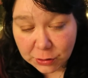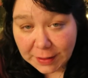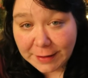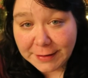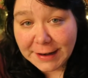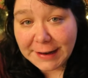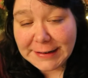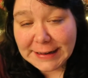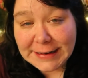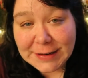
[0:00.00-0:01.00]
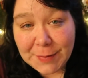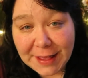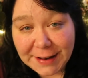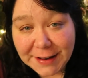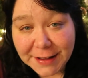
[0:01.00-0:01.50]
2019 to
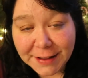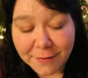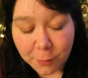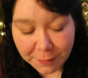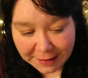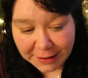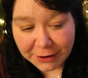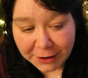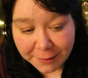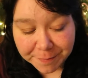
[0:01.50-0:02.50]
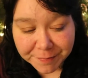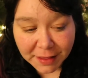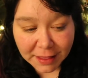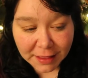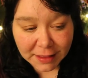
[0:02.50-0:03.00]
bed for the year,
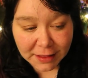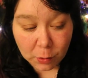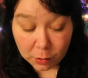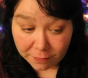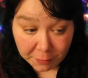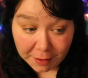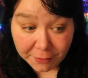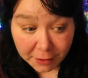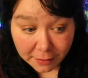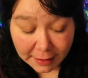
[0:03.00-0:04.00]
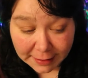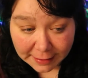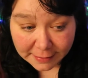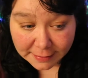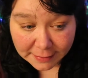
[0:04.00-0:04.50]
or forever, I
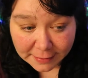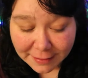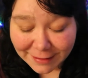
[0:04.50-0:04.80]
guess.